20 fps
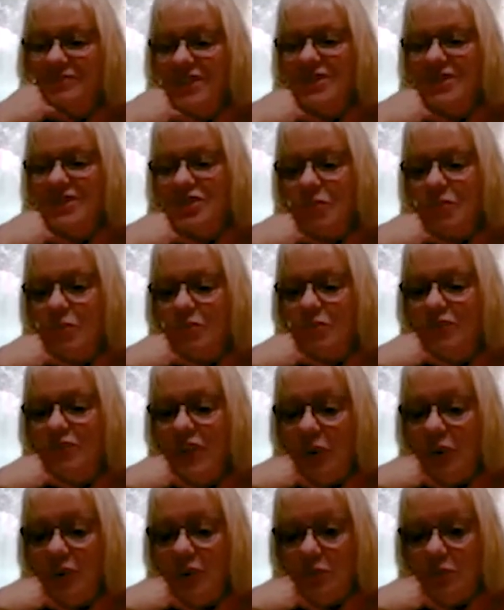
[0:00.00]
So we're
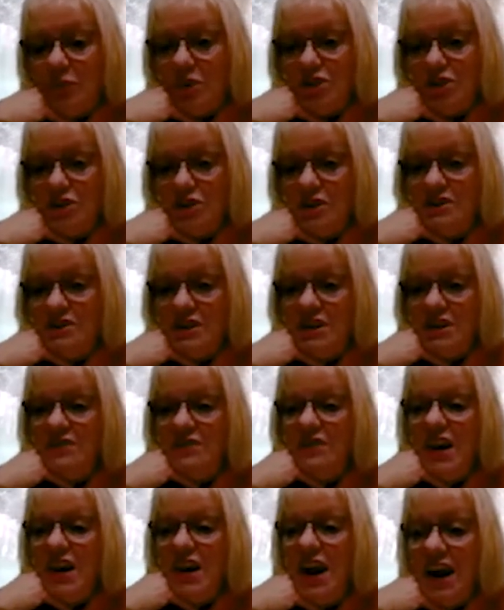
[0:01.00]
very fortunate to
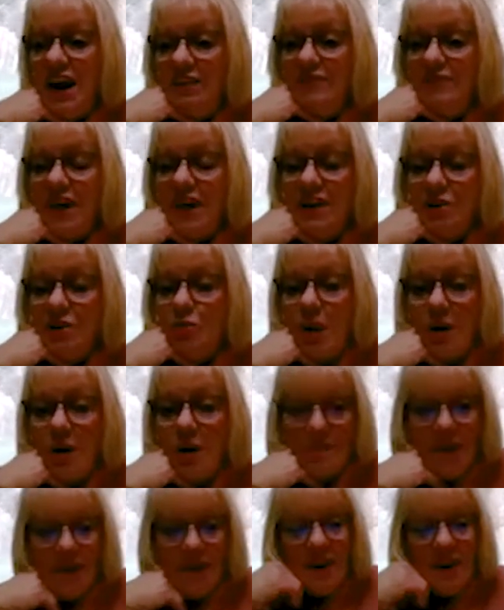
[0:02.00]
even have that
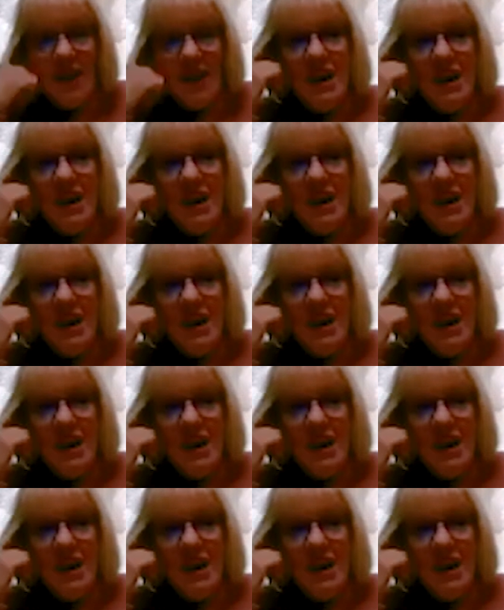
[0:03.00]
equipment.